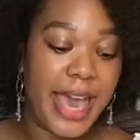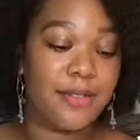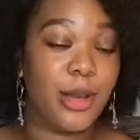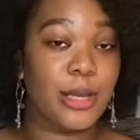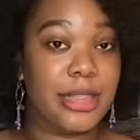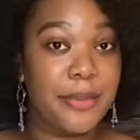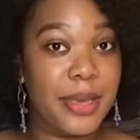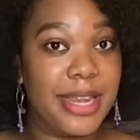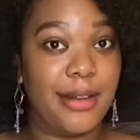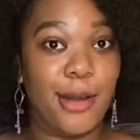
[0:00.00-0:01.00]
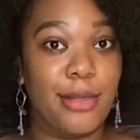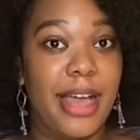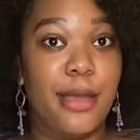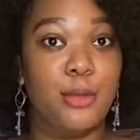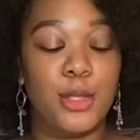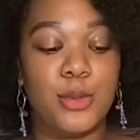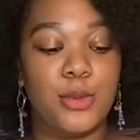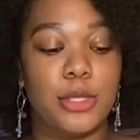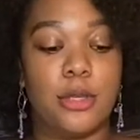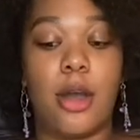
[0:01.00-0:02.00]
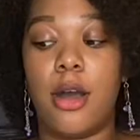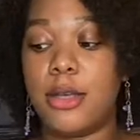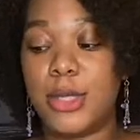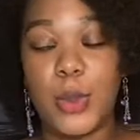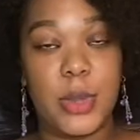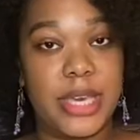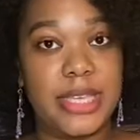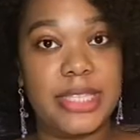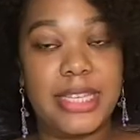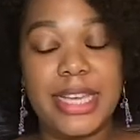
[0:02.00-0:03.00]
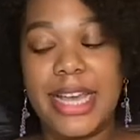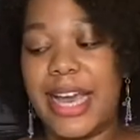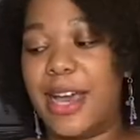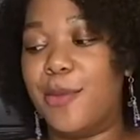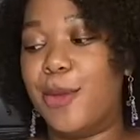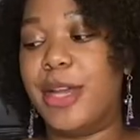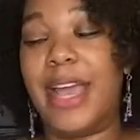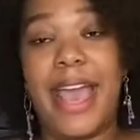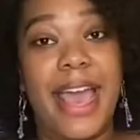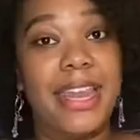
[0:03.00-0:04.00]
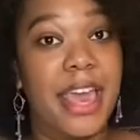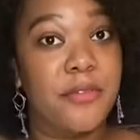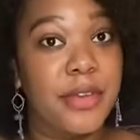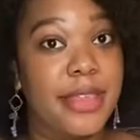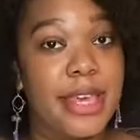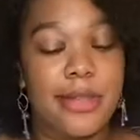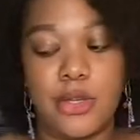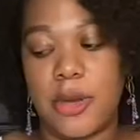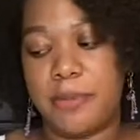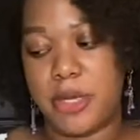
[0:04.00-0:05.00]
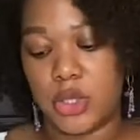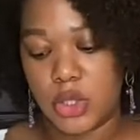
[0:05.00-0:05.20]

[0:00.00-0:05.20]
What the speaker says: our lemon and our lime juice all squeezed, we're gonna add everything into our pitcher.